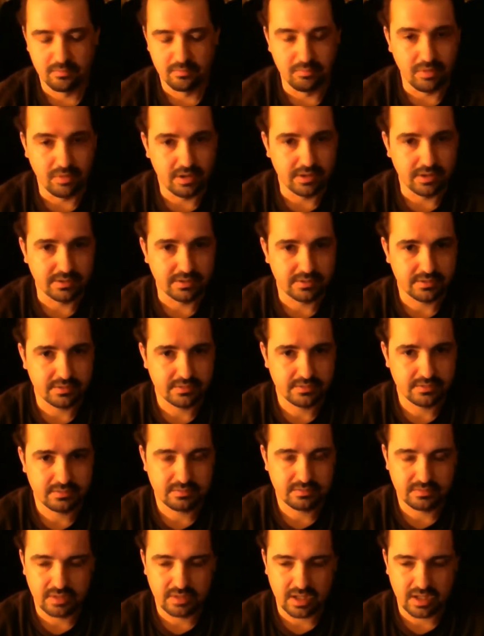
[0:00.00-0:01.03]
But
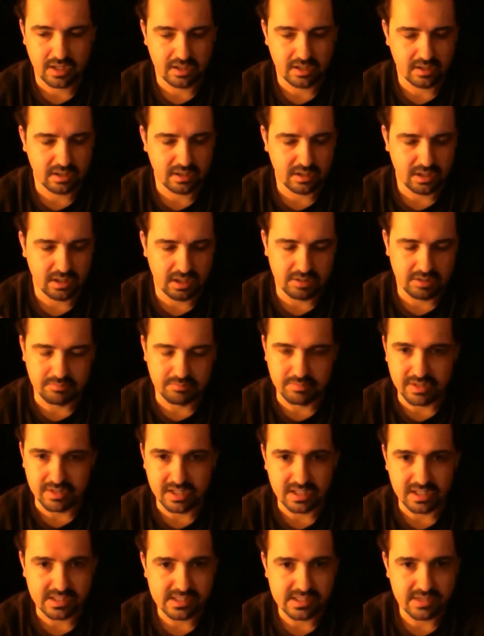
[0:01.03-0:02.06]
it
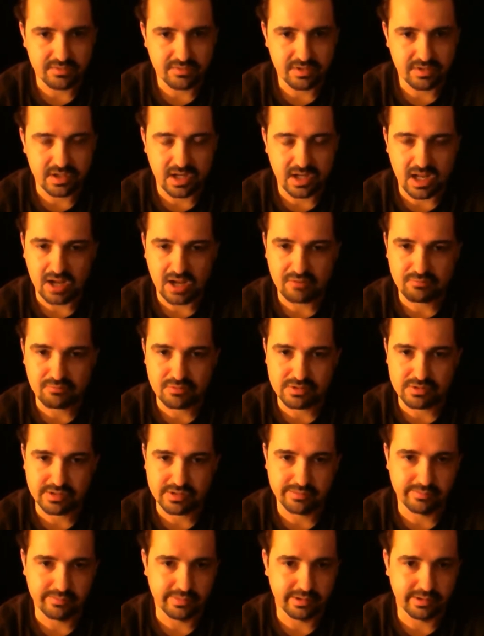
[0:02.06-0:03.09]
being a
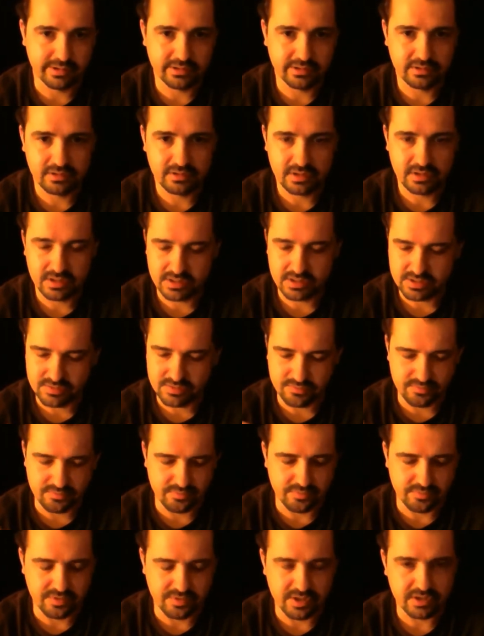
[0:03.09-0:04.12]
7.5% beer is
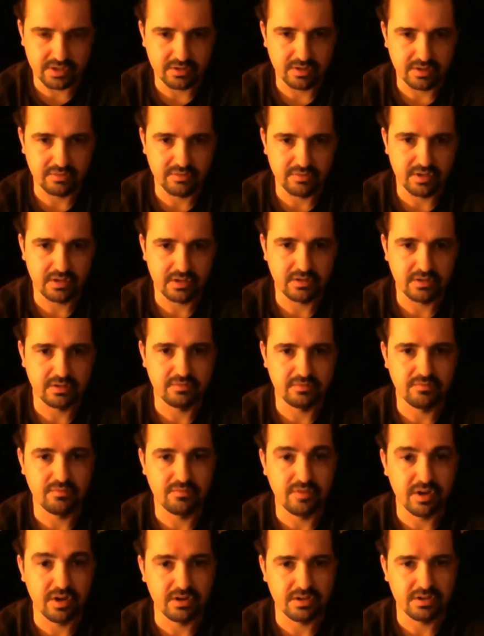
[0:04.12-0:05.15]
very, very,
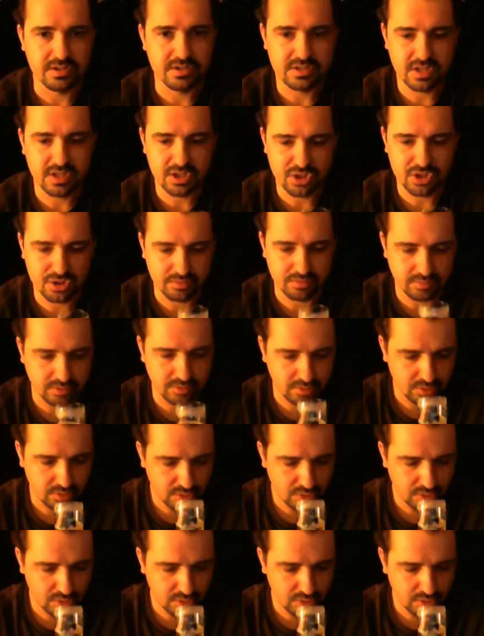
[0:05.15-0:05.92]
very sessionable.